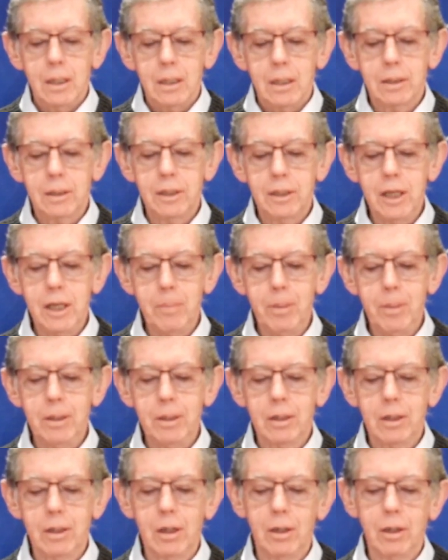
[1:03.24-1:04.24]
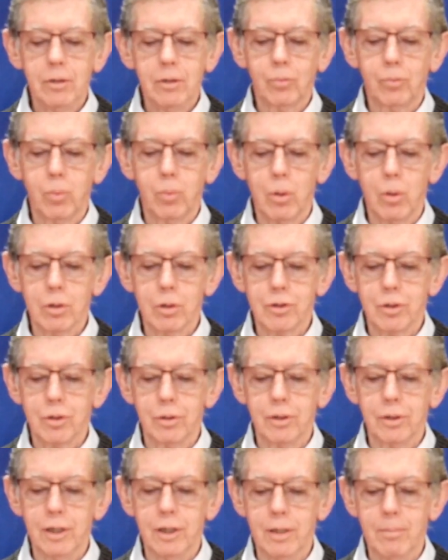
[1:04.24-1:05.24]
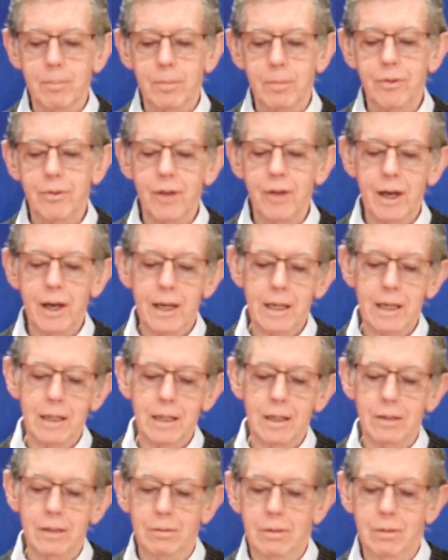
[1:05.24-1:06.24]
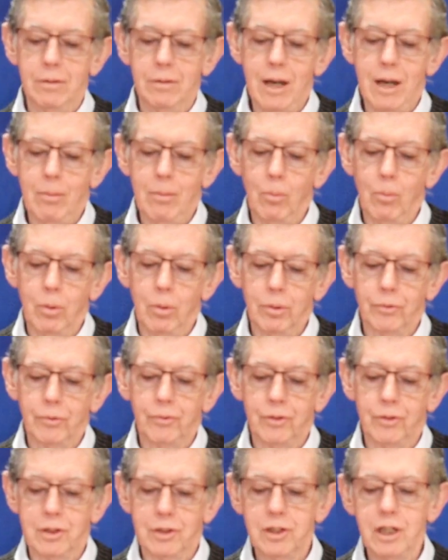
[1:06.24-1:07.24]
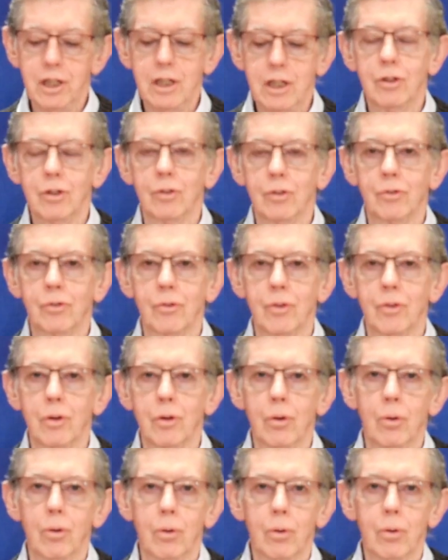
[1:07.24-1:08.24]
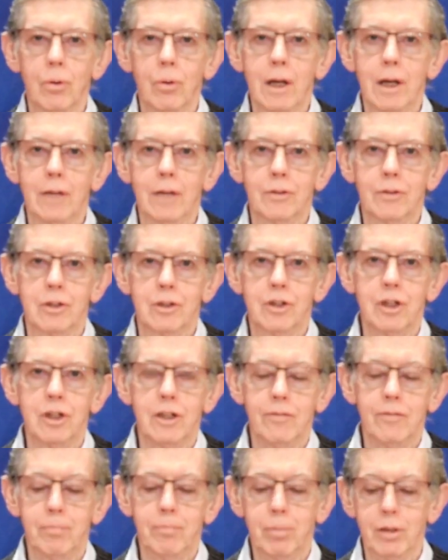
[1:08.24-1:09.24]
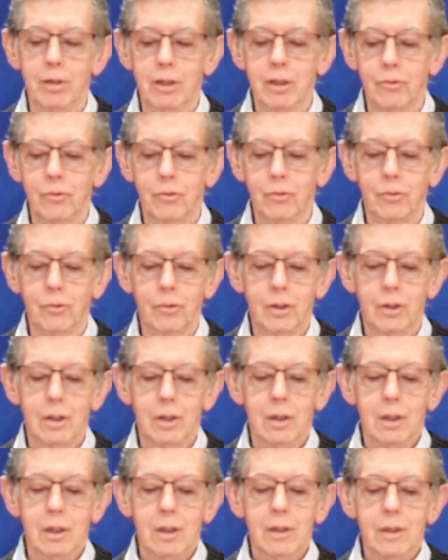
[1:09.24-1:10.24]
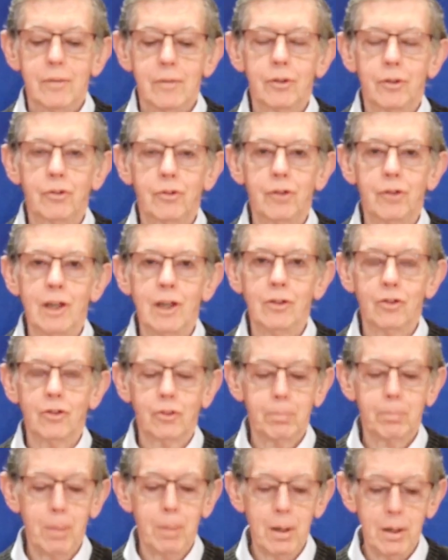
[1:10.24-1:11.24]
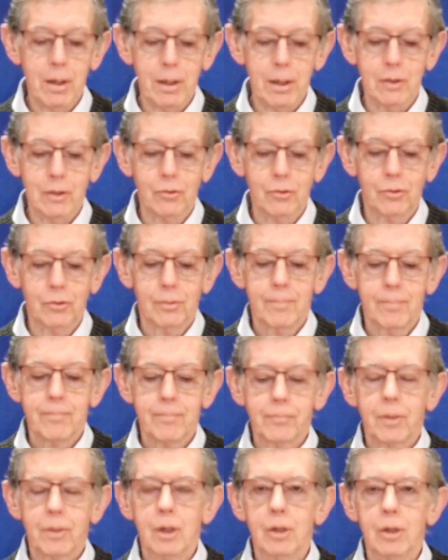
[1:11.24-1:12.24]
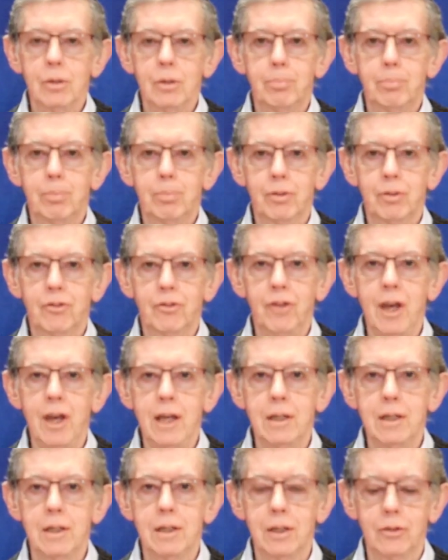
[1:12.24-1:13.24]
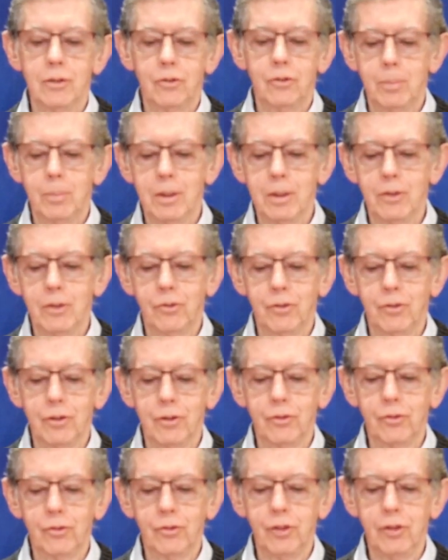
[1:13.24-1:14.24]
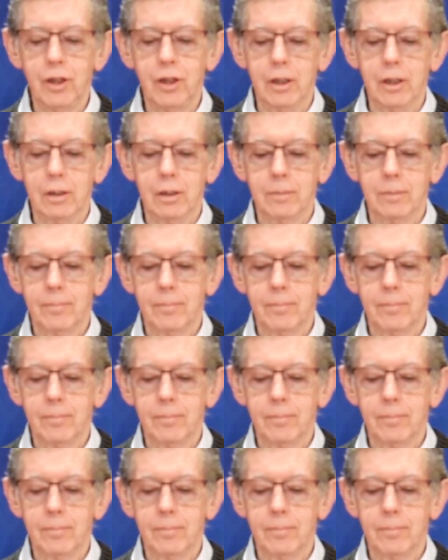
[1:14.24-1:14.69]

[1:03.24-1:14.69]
Keeping a close watch on him, they, and that was the teachers of the law and the chief priests, sent spies who pretended to be sincere.